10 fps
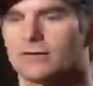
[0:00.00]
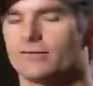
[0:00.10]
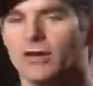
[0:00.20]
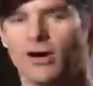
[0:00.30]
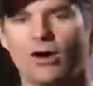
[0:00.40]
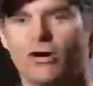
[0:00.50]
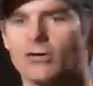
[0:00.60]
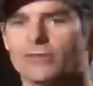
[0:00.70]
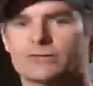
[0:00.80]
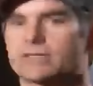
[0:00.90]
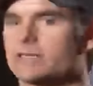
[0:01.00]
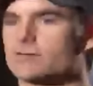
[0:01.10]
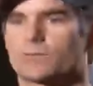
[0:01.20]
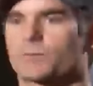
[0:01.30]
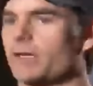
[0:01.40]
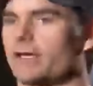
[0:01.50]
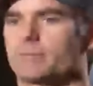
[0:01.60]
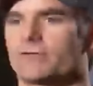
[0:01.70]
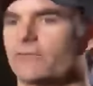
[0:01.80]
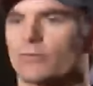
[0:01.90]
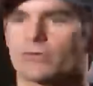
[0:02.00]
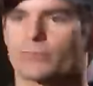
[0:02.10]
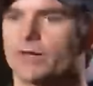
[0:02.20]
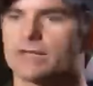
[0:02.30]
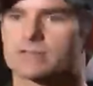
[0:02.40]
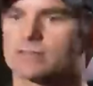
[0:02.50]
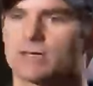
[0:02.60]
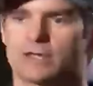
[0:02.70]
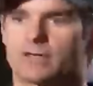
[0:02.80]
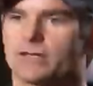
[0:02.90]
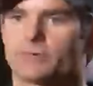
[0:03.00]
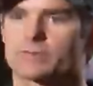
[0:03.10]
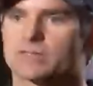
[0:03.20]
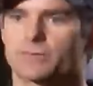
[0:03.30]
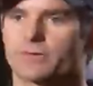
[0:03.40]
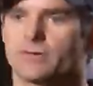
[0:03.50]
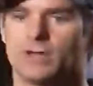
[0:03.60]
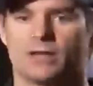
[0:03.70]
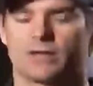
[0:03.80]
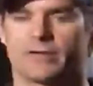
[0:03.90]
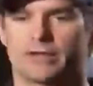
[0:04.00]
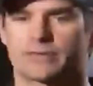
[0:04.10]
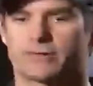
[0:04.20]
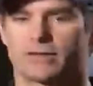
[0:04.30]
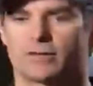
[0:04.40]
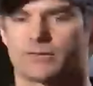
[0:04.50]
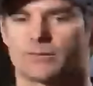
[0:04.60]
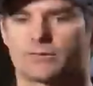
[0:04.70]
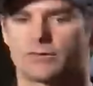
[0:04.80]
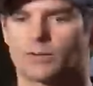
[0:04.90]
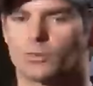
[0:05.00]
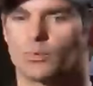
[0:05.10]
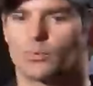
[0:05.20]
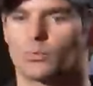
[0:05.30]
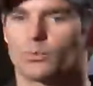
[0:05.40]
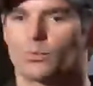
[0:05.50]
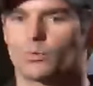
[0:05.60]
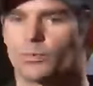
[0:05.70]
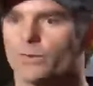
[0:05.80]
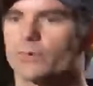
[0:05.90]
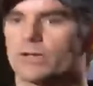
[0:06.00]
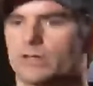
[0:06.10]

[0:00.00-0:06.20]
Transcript: Not all those things were planned before the race. It was something that you know, we really